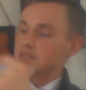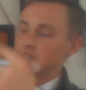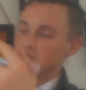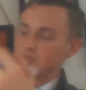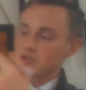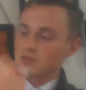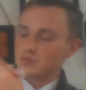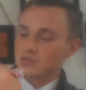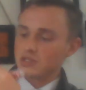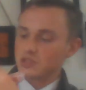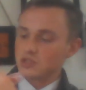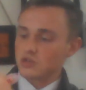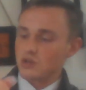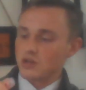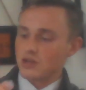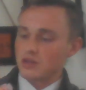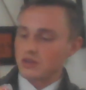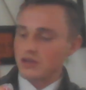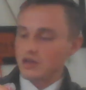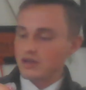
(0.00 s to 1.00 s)
this. So I'm going to
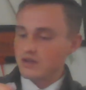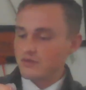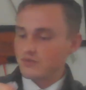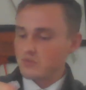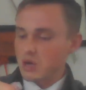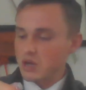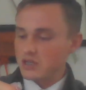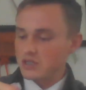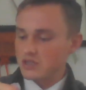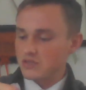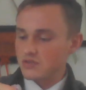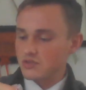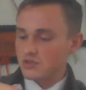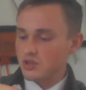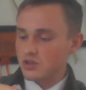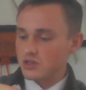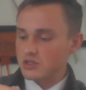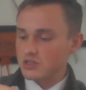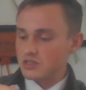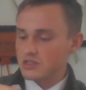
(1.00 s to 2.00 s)
draw a lot of positive
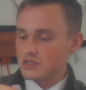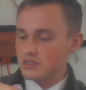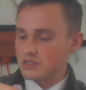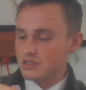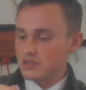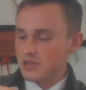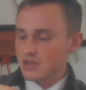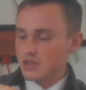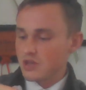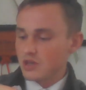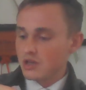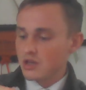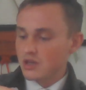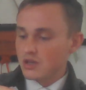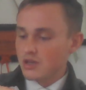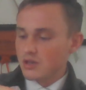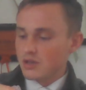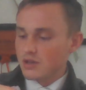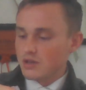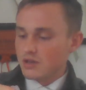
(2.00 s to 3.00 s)
charges
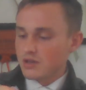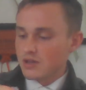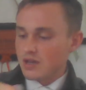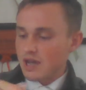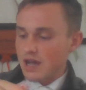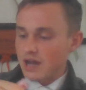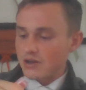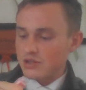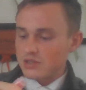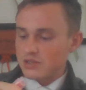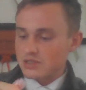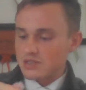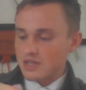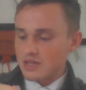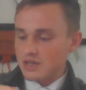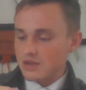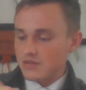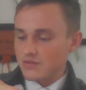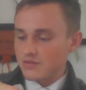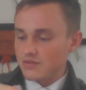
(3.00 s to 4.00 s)

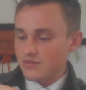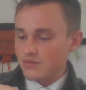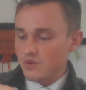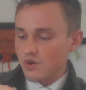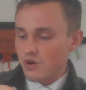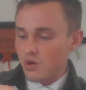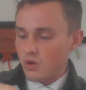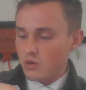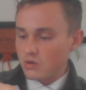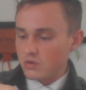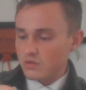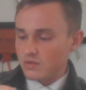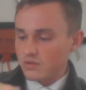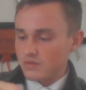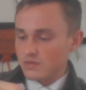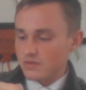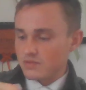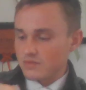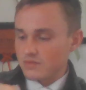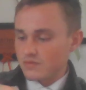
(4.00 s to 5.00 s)
outside of all
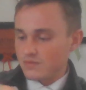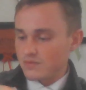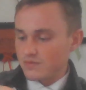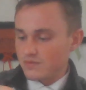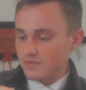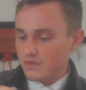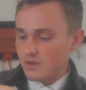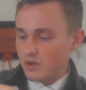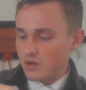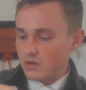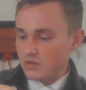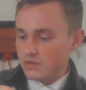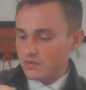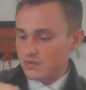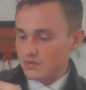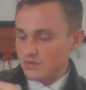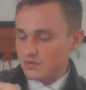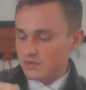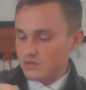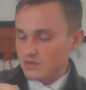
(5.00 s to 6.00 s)
of
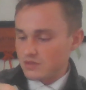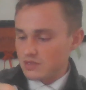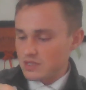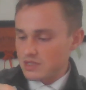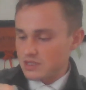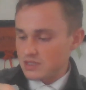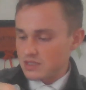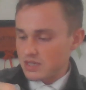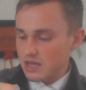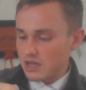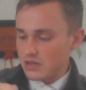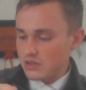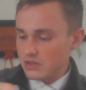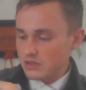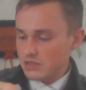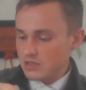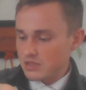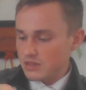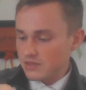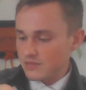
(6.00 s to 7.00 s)
these
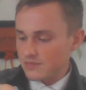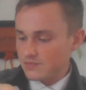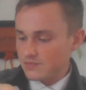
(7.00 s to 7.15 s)
cells.